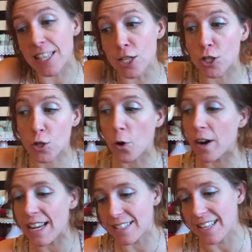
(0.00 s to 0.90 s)
the
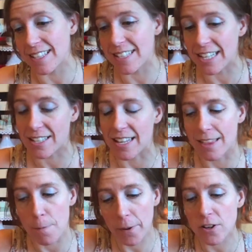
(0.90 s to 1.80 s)
story is
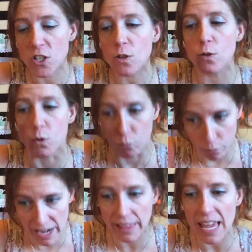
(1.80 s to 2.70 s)
consistent. The person who's
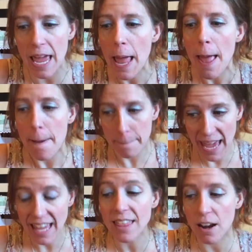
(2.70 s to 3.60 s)
really
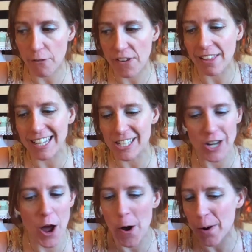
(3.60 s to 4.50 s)
making their feelings
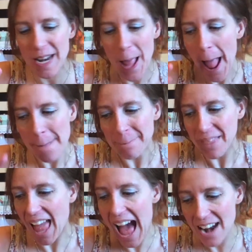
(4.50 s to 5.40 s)
known,
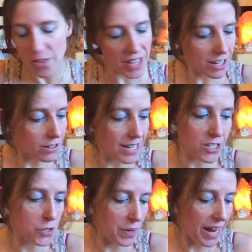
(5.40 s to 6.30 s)
I don't think you're
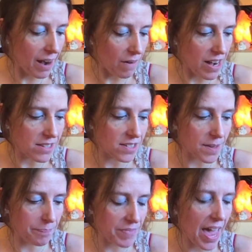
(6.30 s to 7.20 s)
into it, Aries.
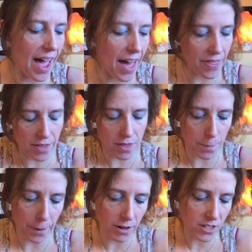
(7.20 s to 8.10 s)
Yeah, the
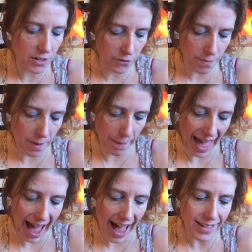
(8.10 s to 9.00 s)
person from the
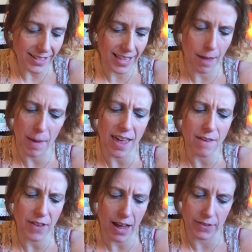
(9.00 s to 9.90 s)
past, they may
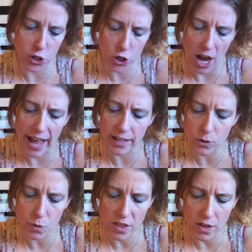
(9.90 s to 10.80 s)
even have a
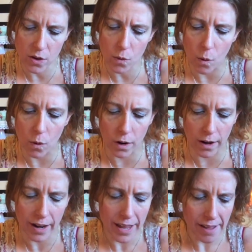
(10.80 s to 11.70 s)
child with you, or